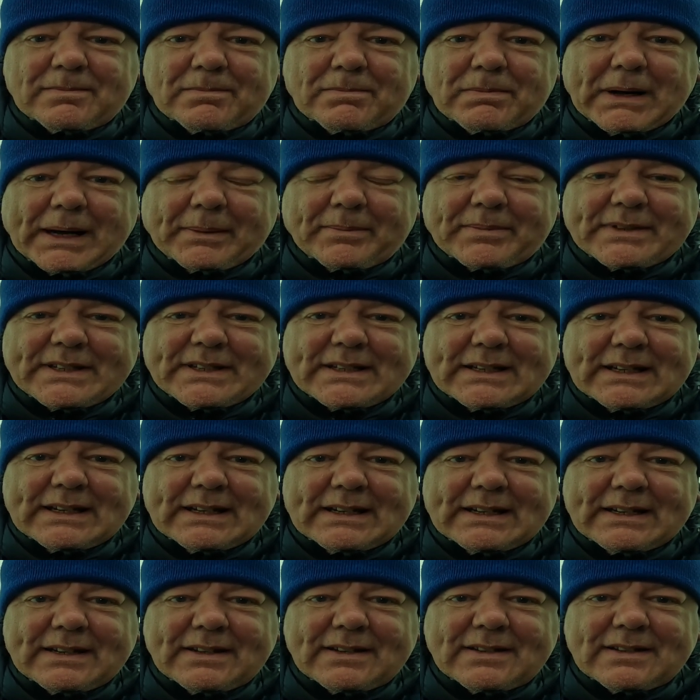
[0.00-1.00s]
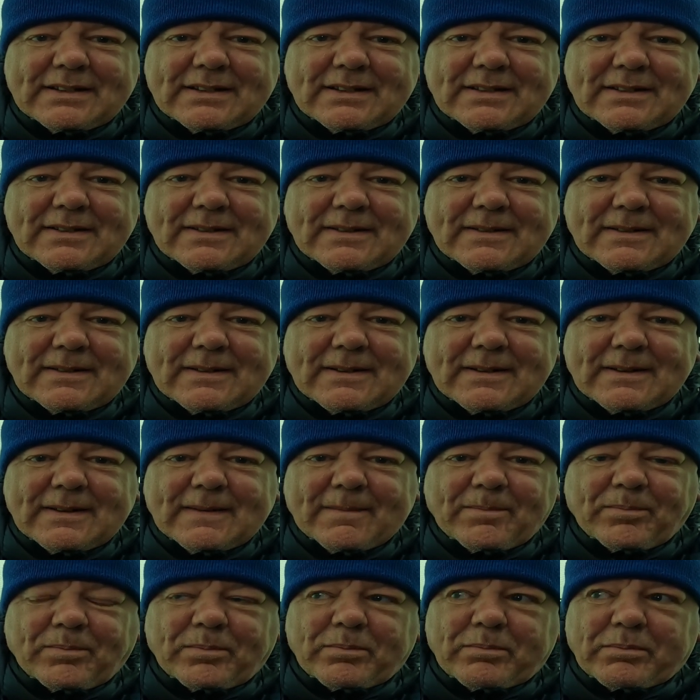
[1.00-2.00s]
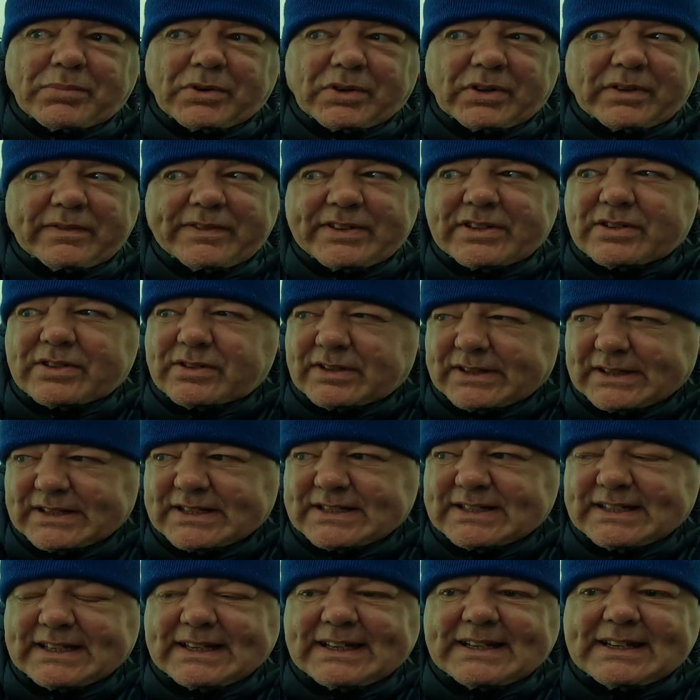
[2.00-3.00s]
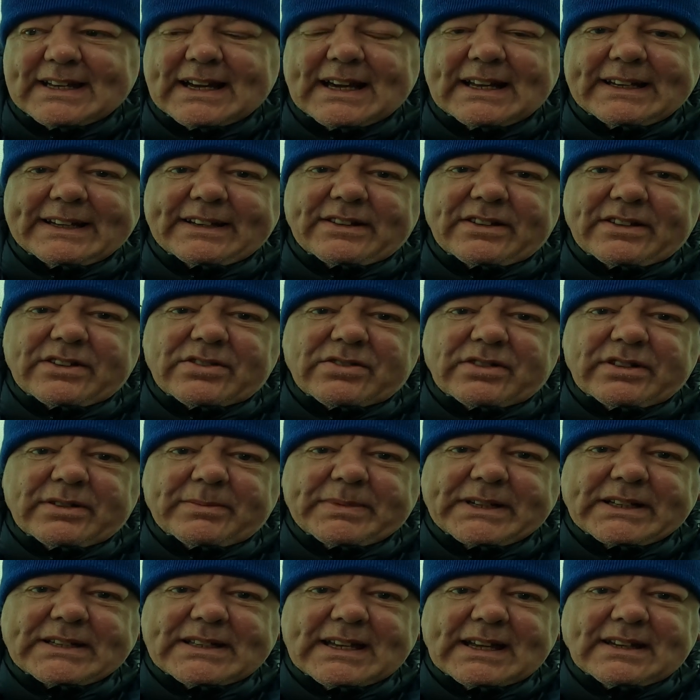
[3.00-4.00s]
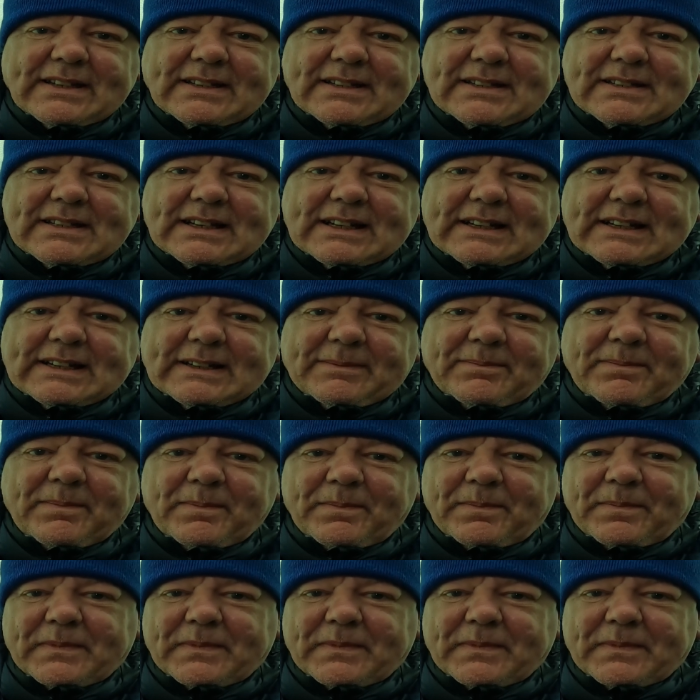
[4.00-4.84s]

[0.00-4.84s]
baptised, but if it's going to stay gnarly and it's going to be tent time